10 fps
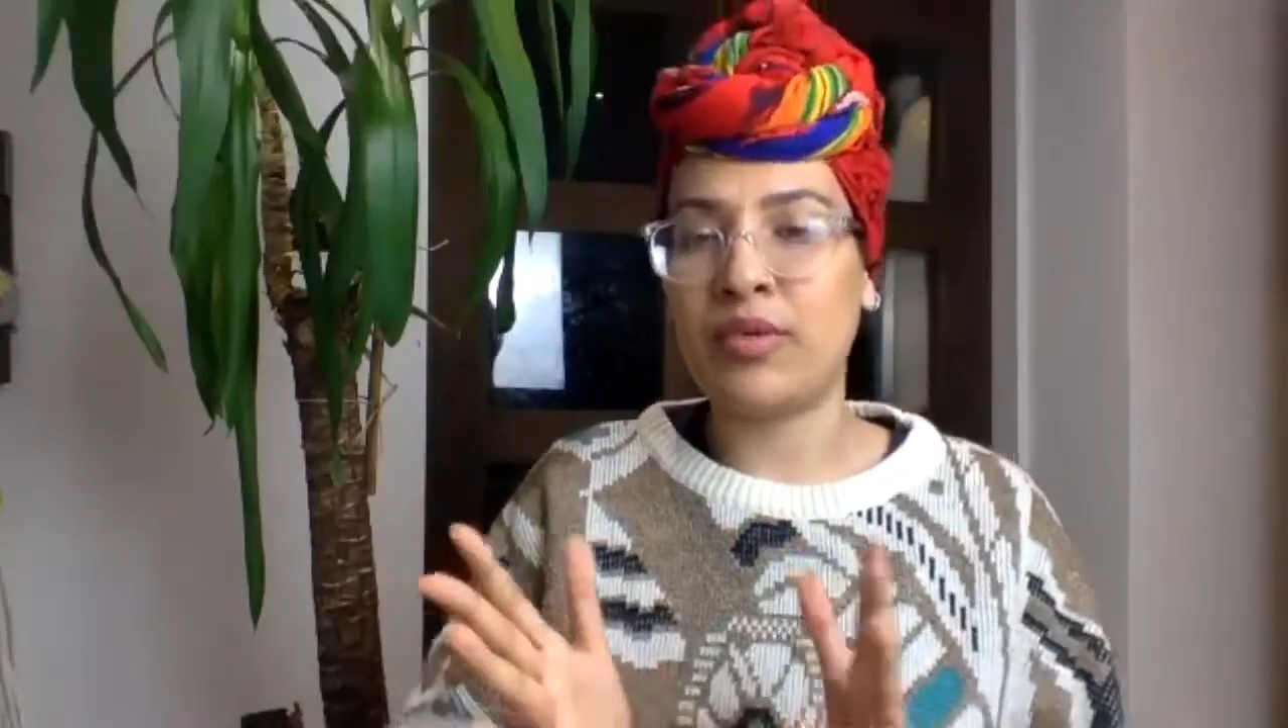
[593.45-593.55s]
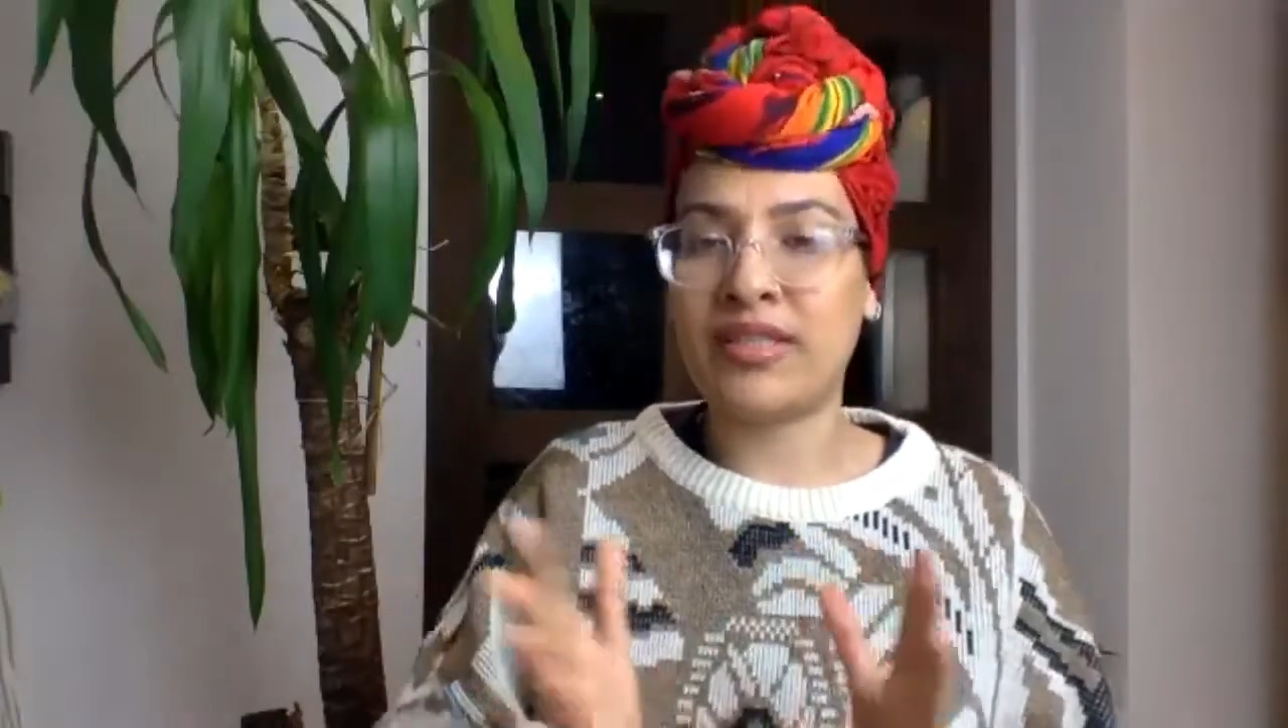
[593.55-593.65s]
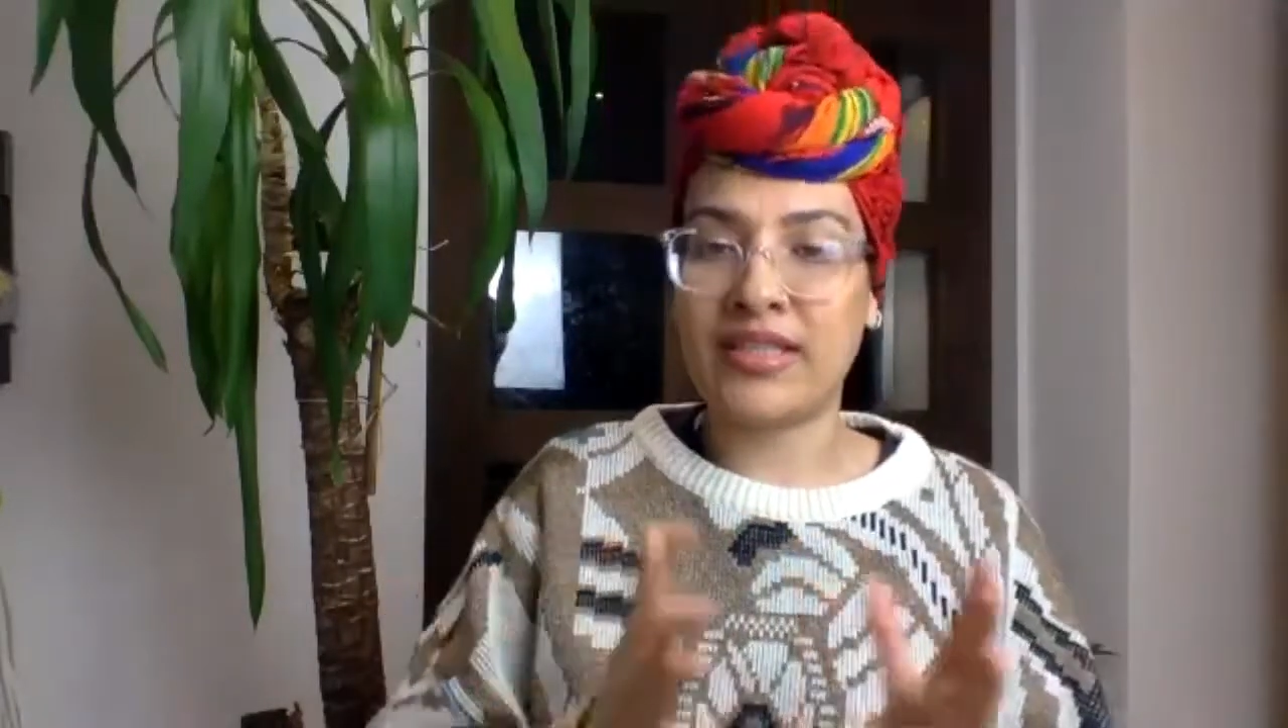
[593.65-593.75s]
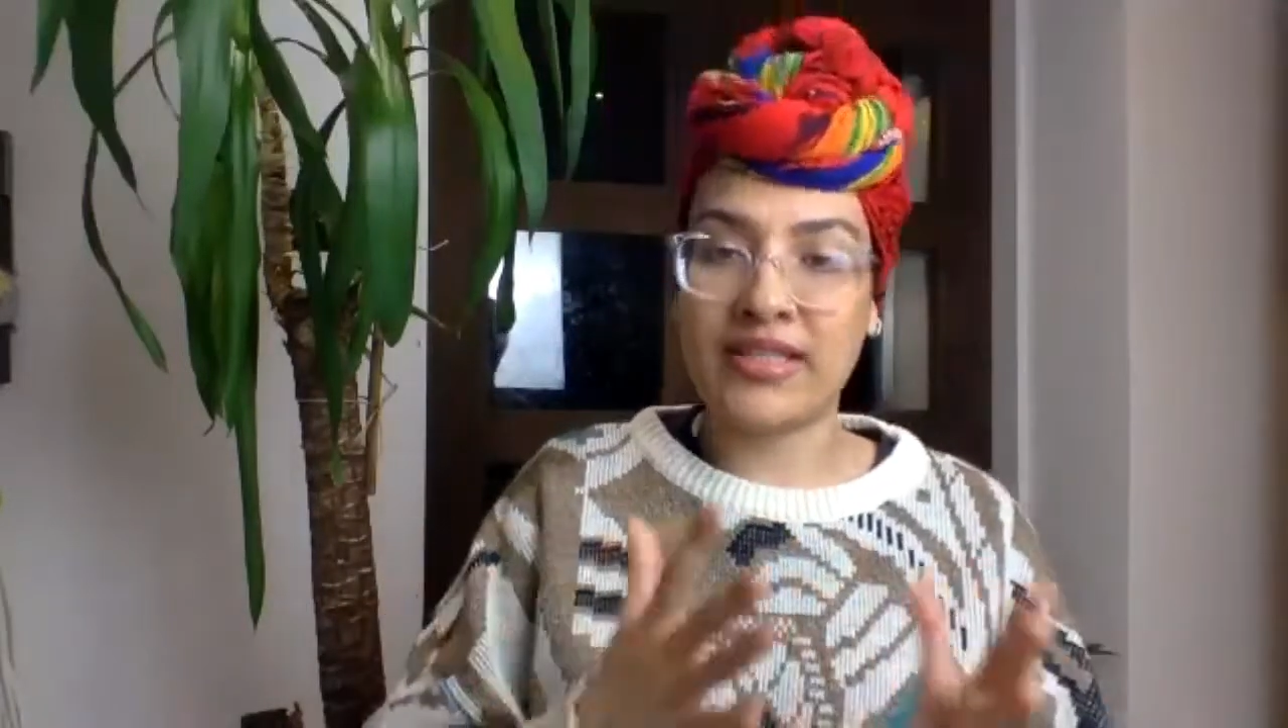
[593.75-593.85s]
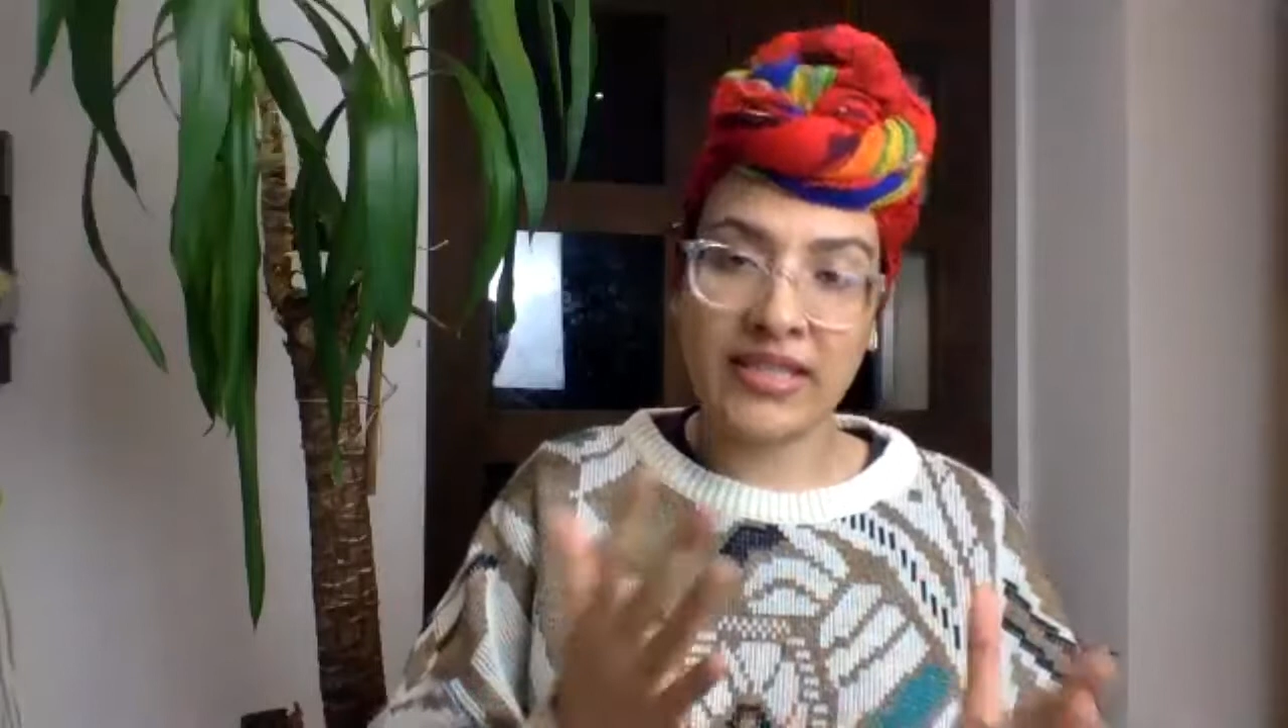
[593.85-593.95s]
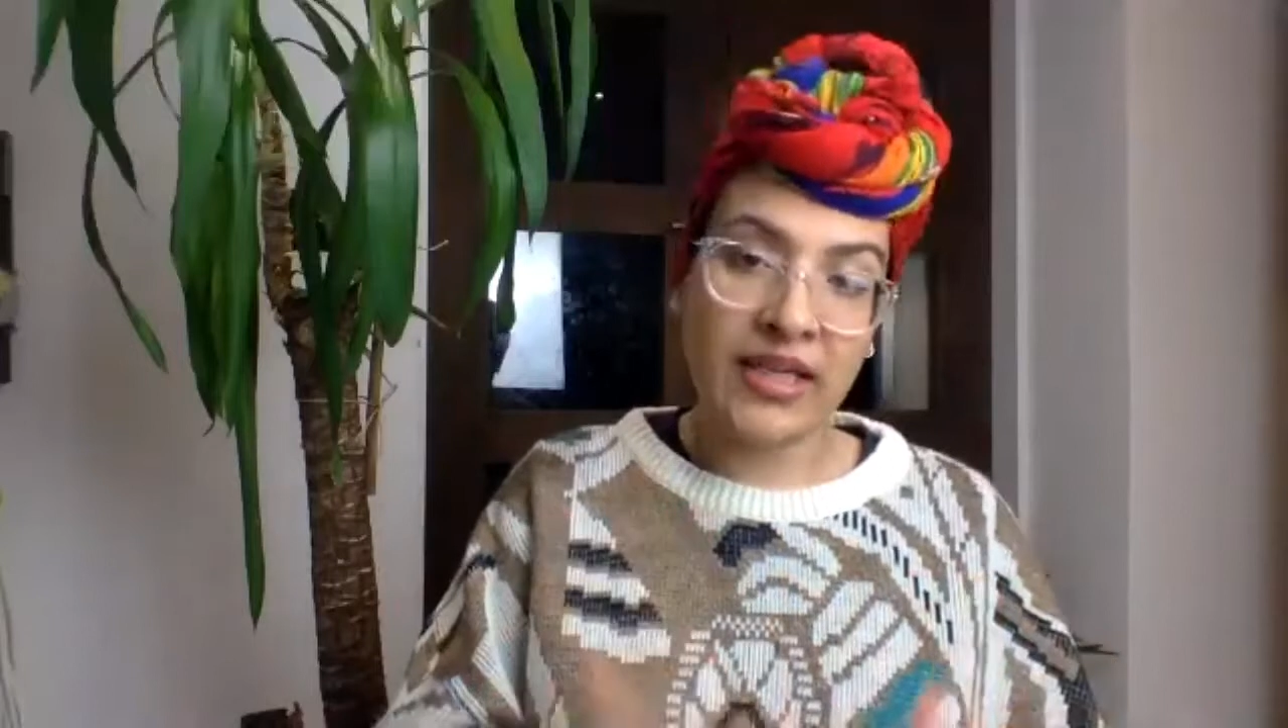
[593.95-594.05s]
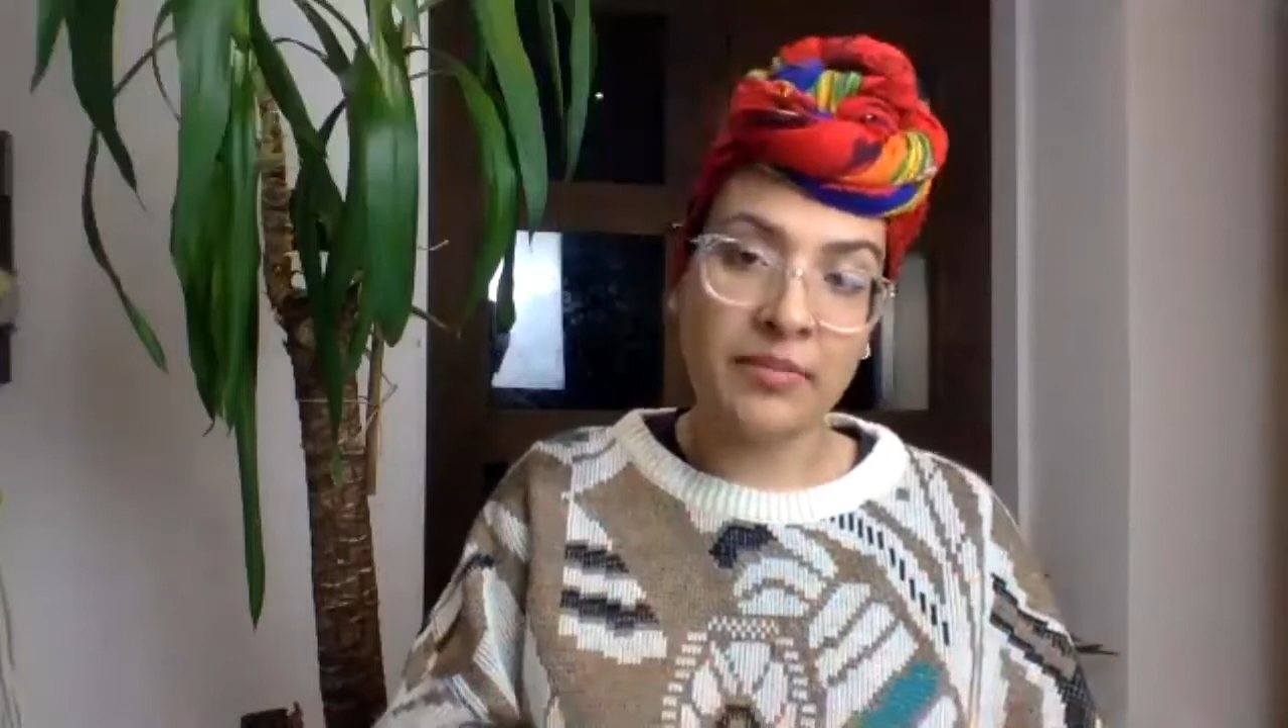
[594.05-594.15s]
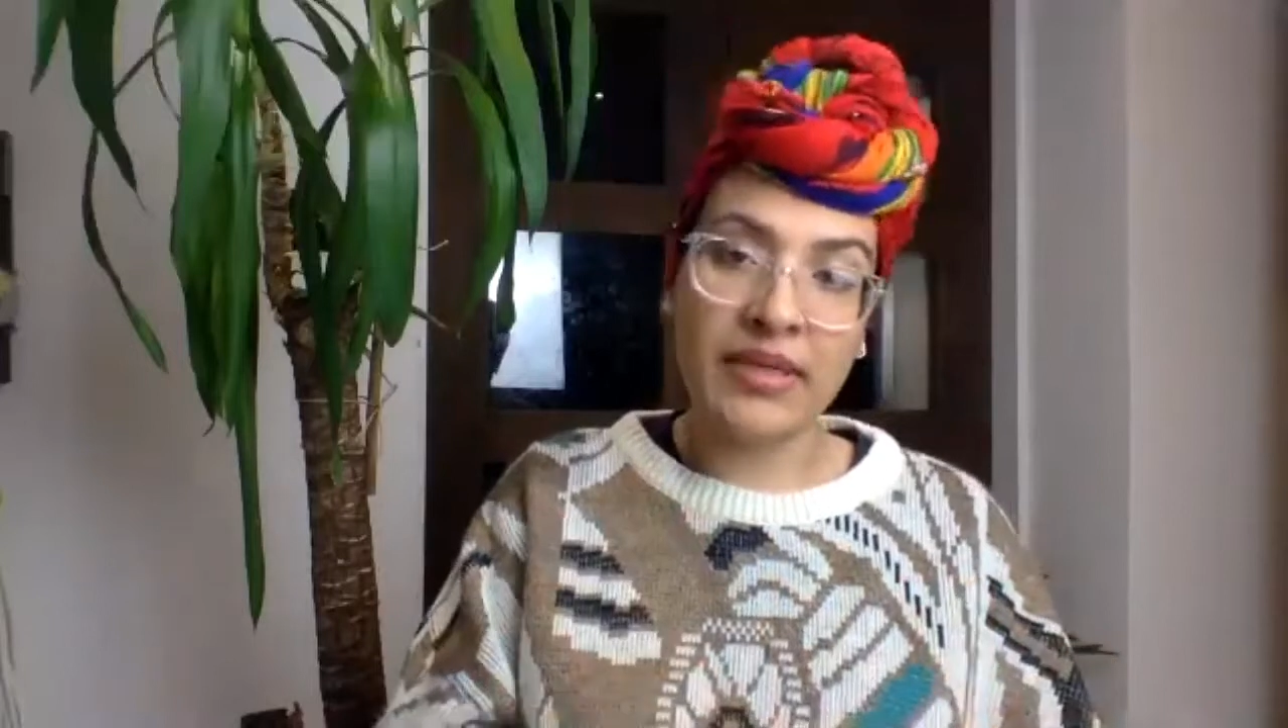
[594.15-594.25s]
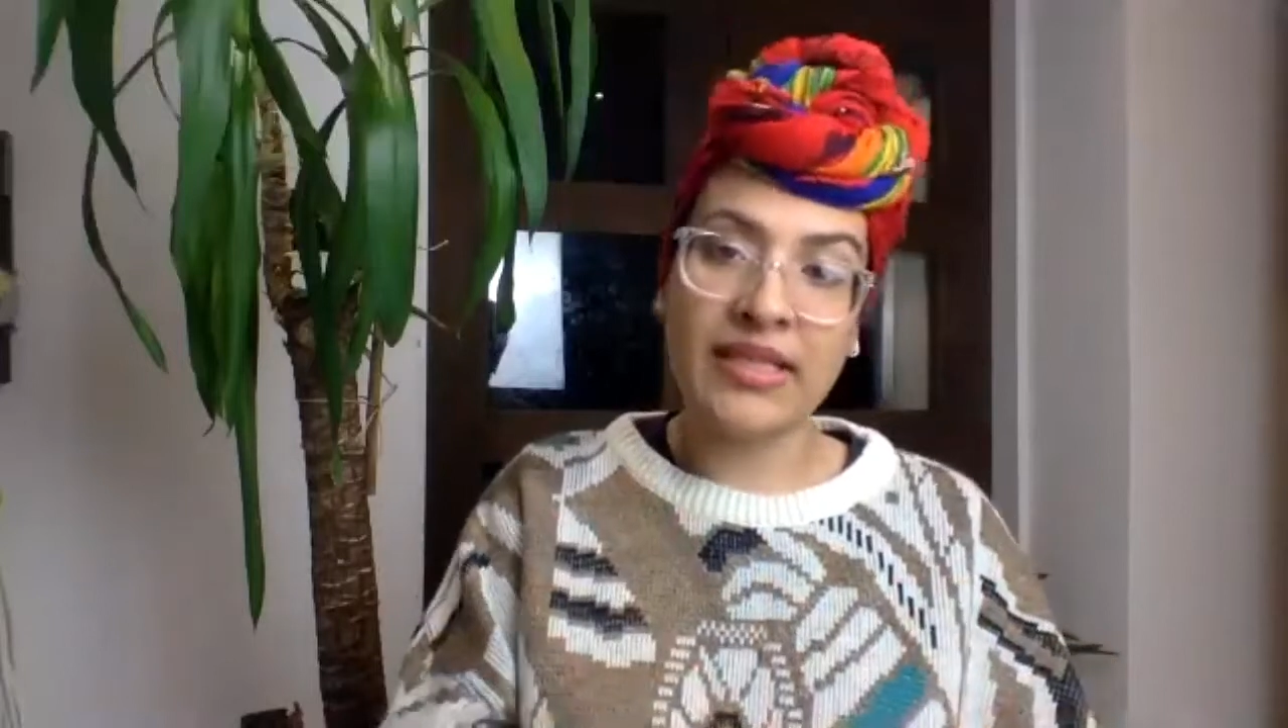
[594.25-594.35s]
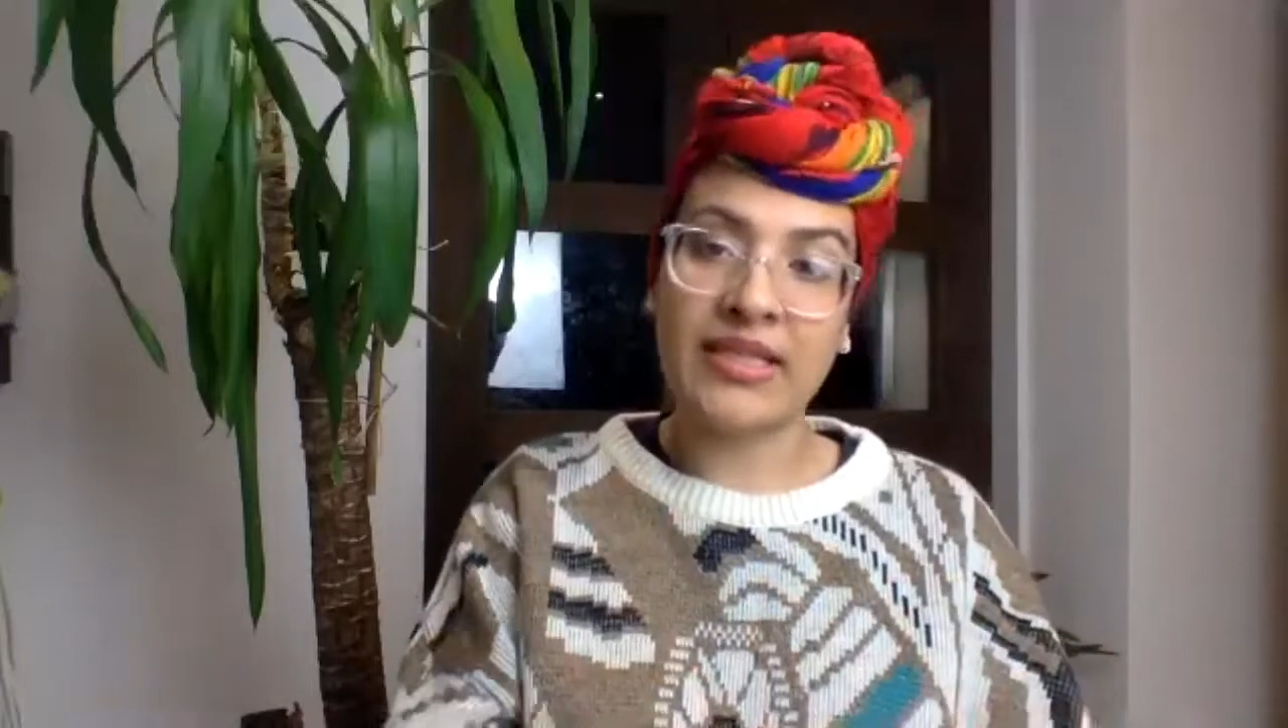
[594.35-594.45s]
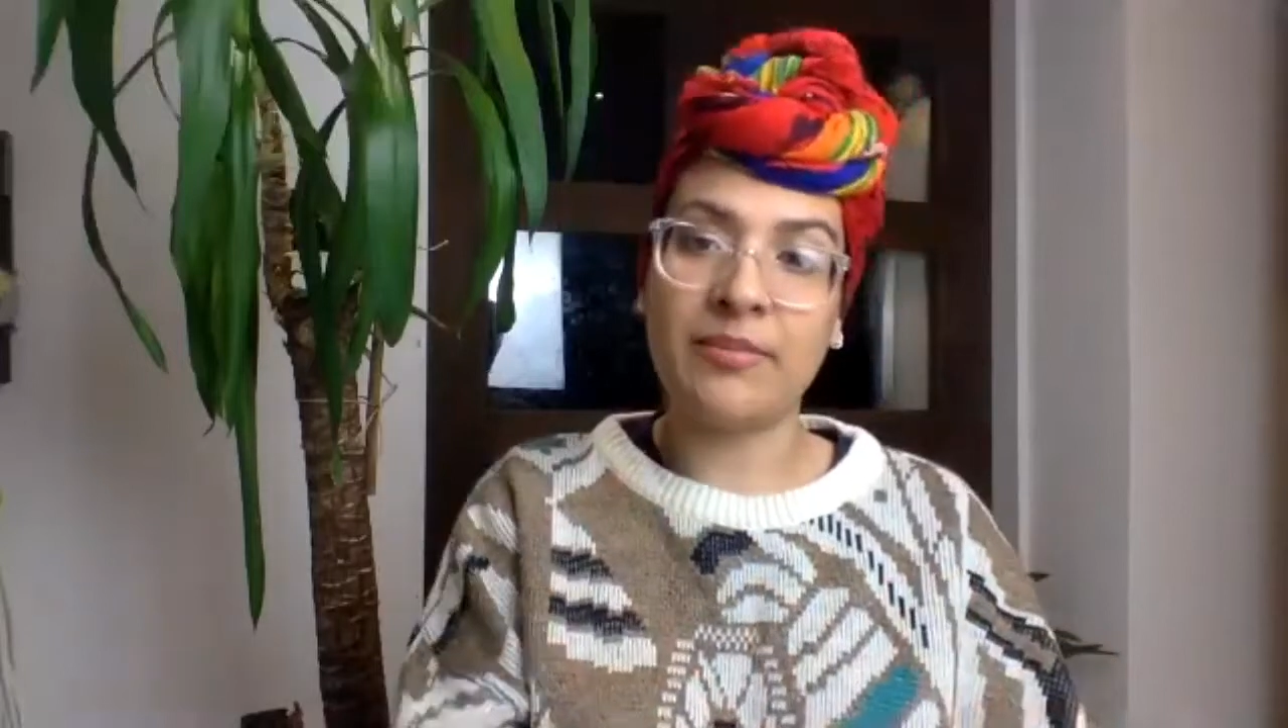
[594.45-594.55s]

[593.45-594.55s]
sustainability